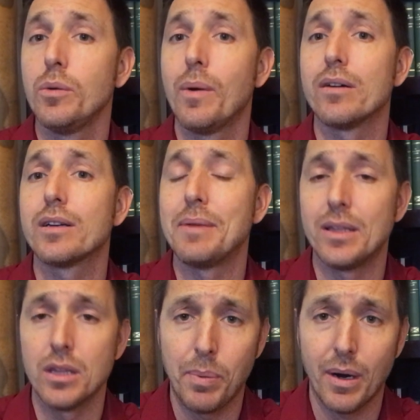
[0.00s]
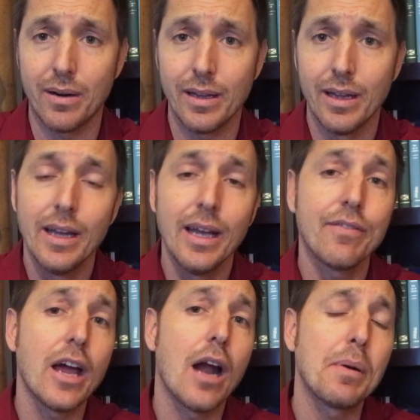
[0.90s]
welcome in the party if
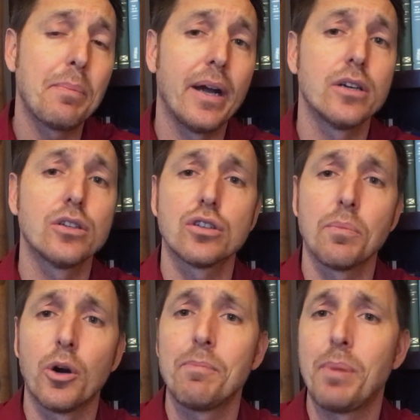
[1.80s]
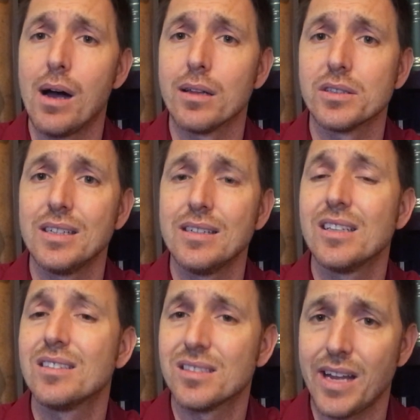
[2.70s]
they are prepared to support policies
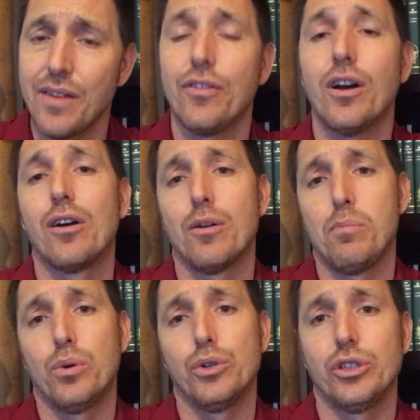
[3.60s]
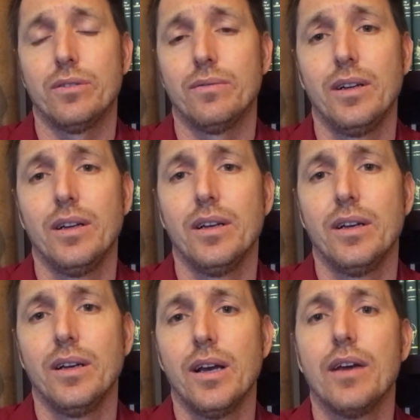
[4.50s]
that safeguard abortion.
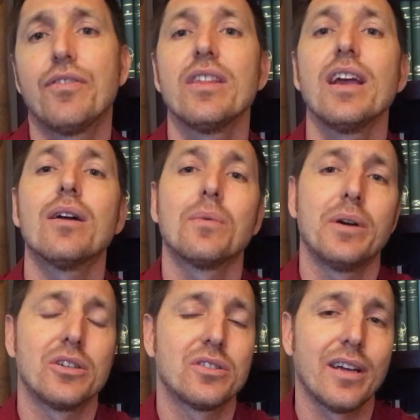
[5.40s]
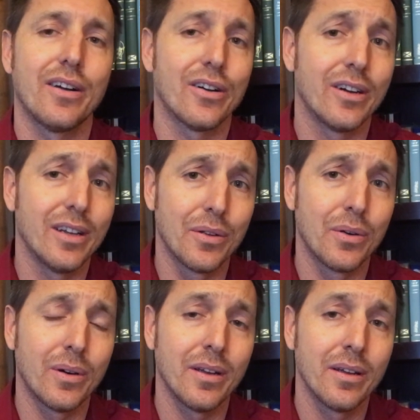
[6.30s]
And for the unaware senator in
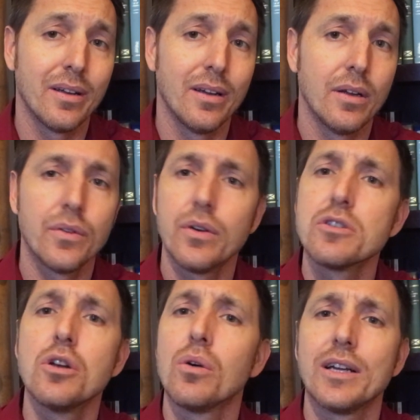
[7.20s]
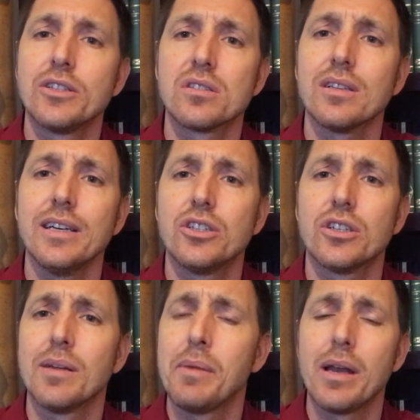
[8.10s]
Illinois, there is no
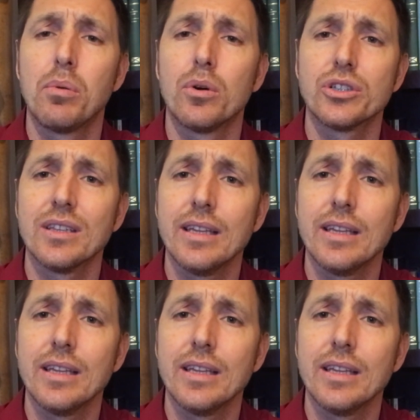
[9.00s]
legislation that made abortion